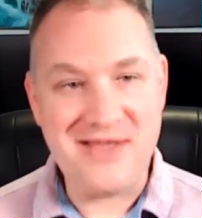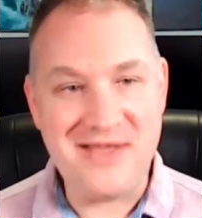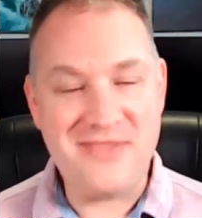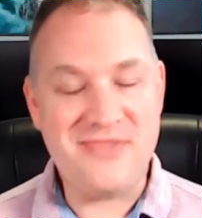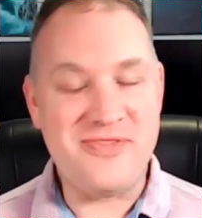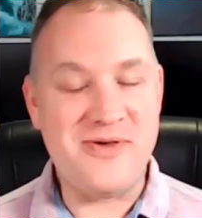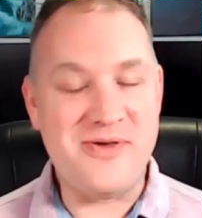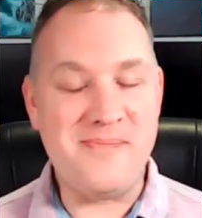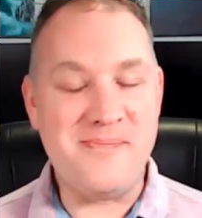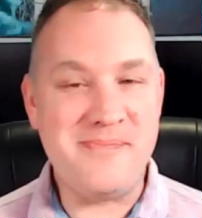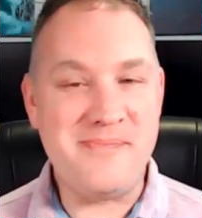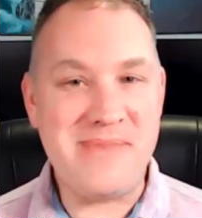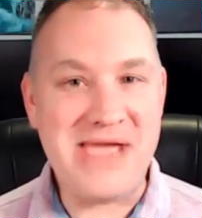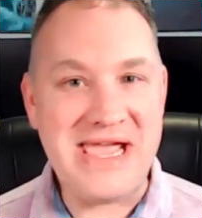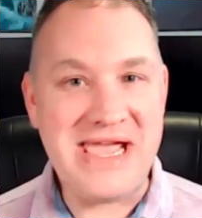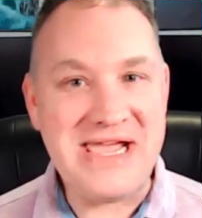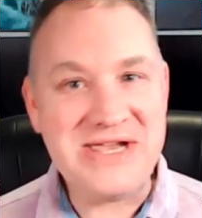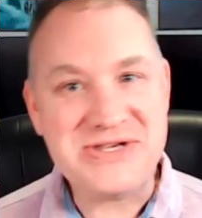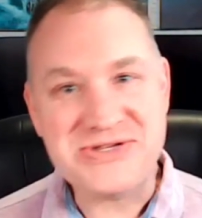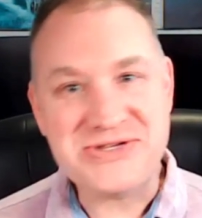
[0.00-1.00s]
The
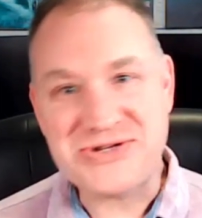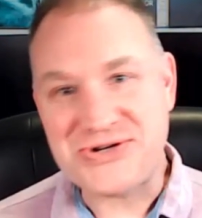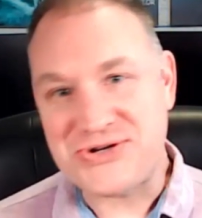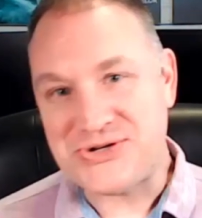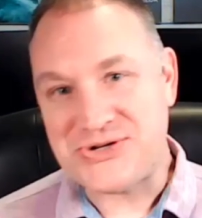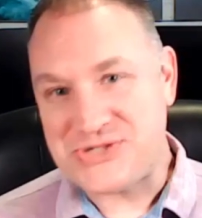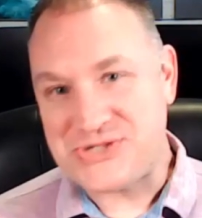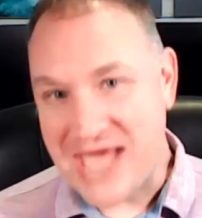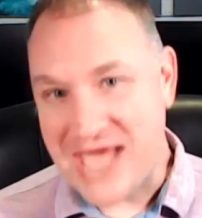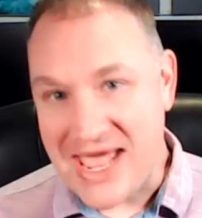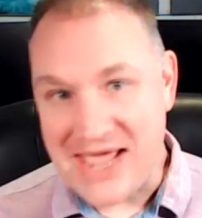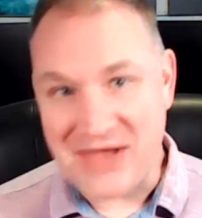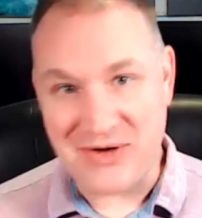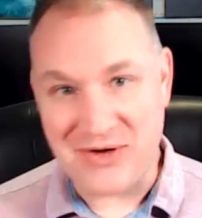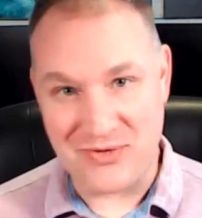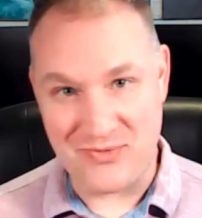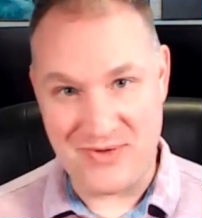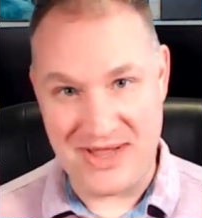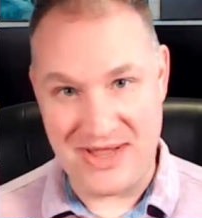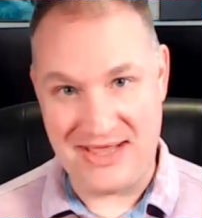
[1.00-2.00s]
major
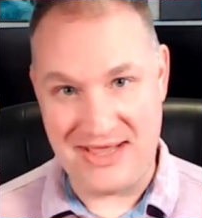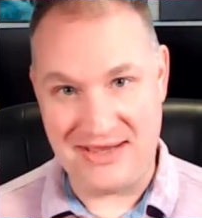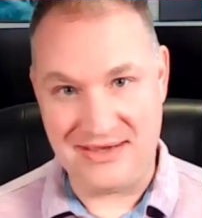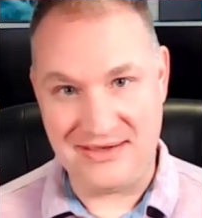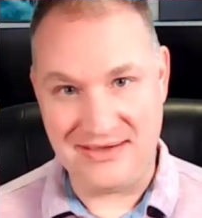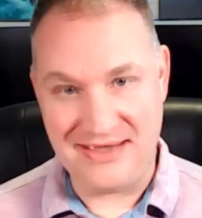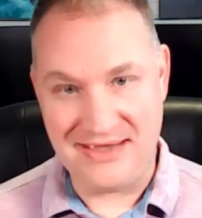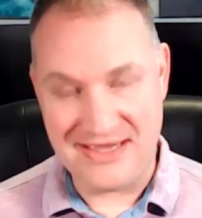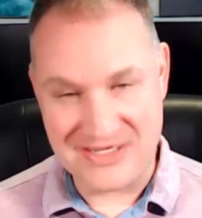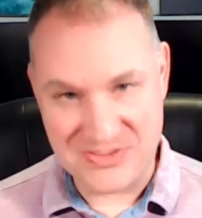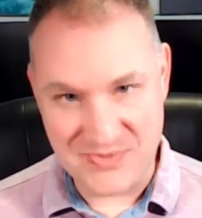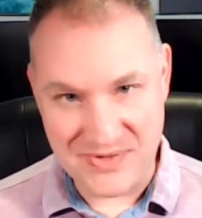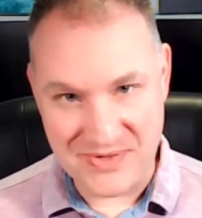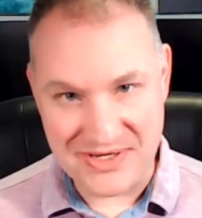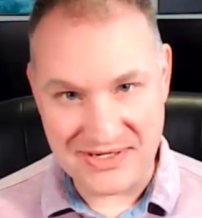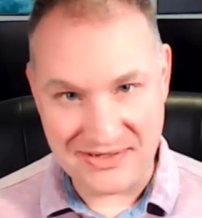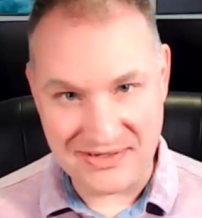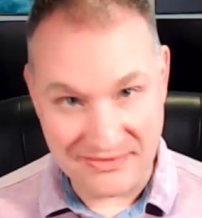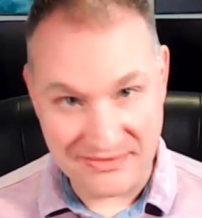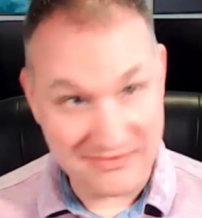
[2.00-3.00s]
takeaway as
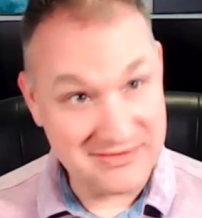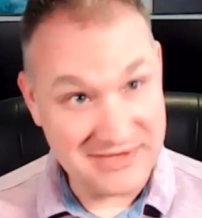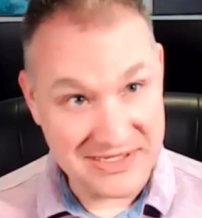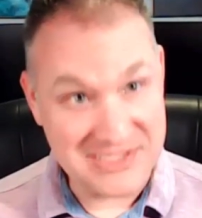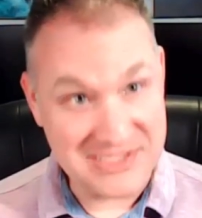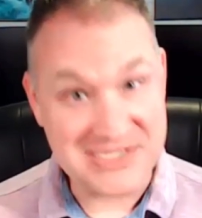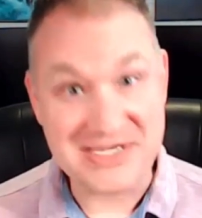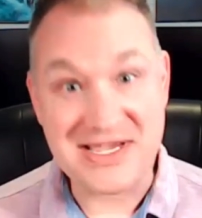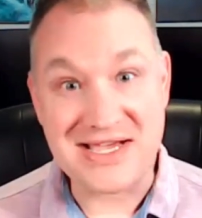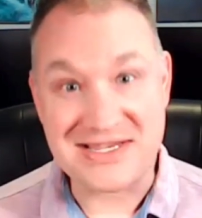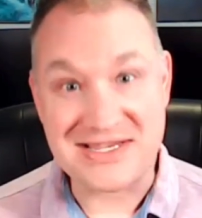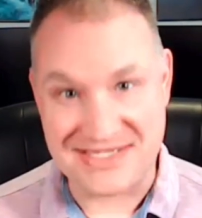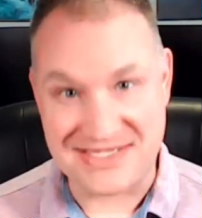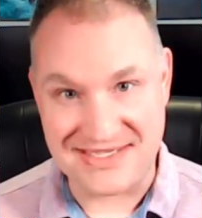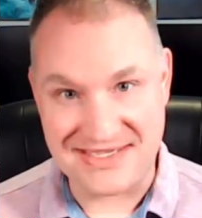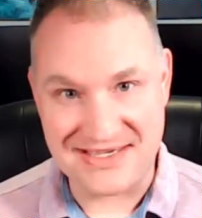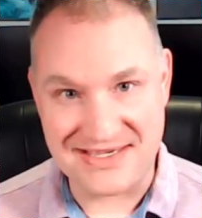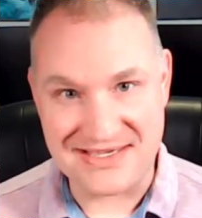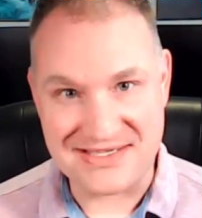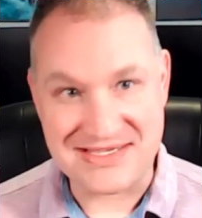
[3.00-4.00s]
we discuss
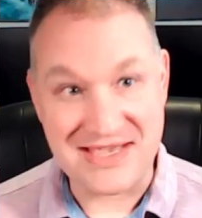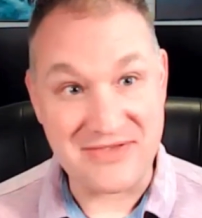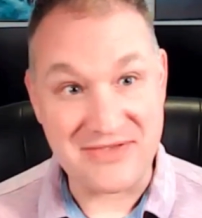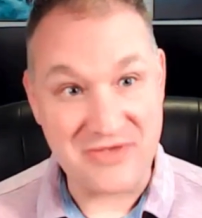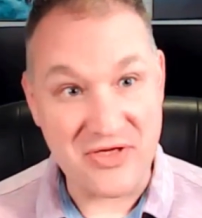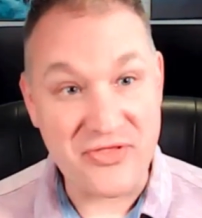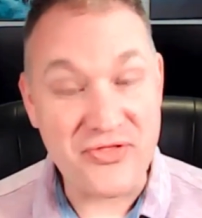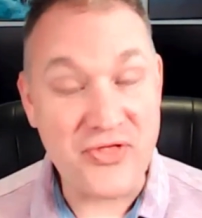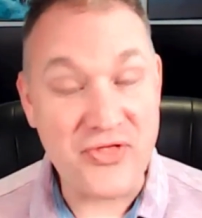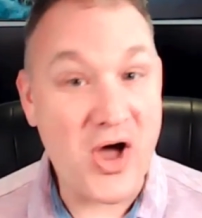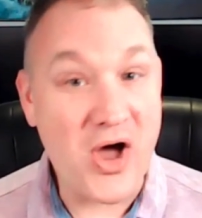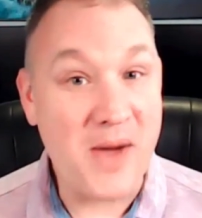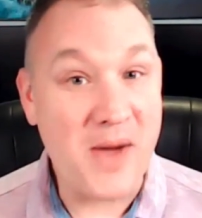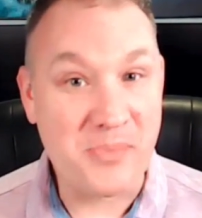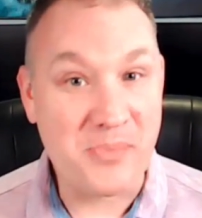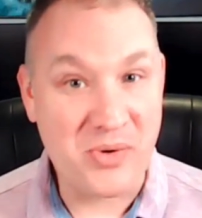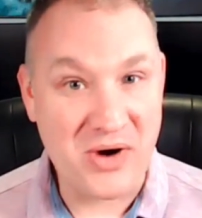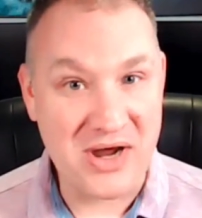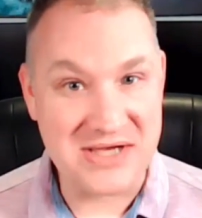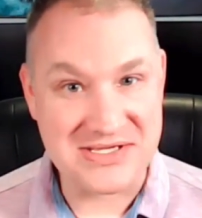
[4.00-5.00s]
this and the thought
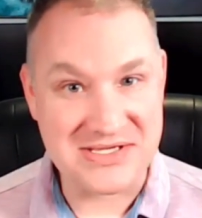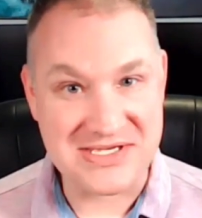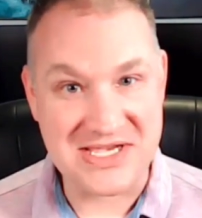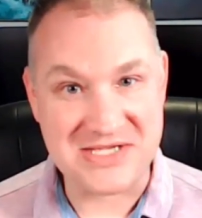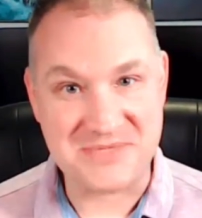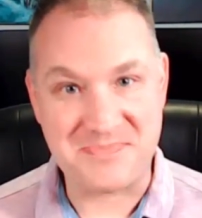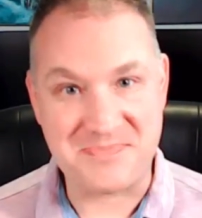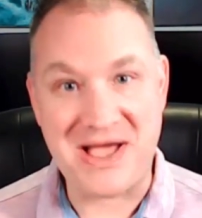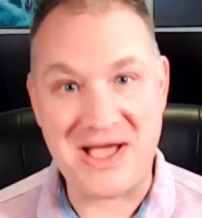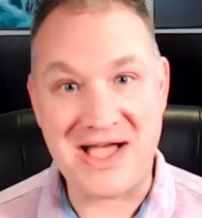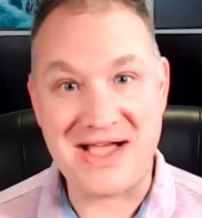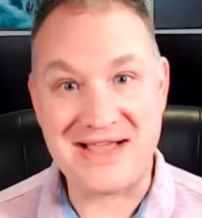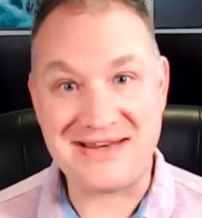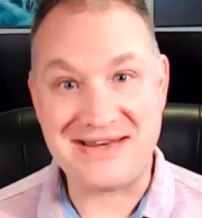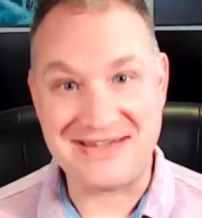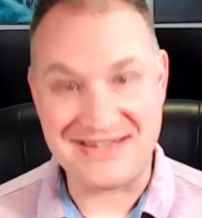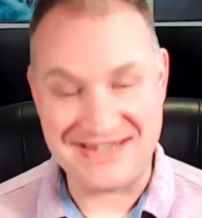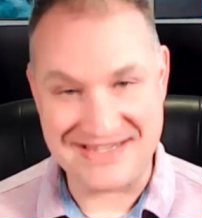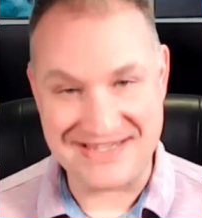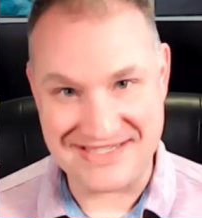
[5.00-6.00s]
process behind
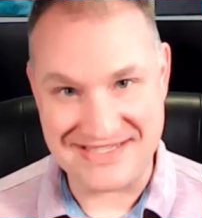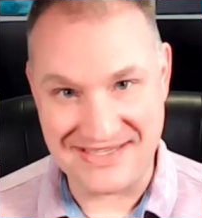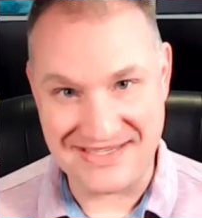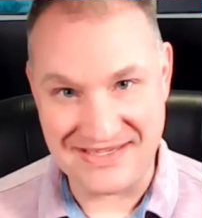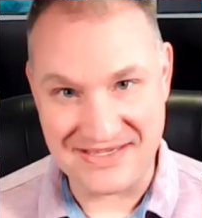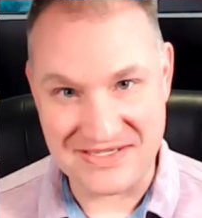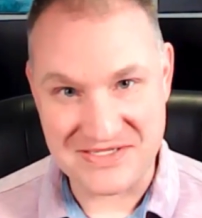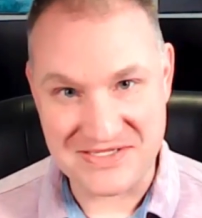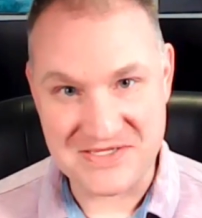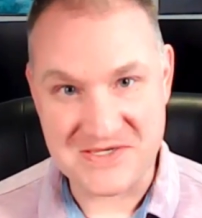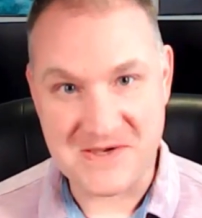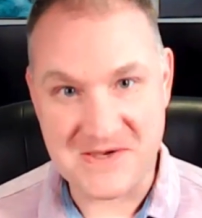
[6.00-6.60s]
it is this.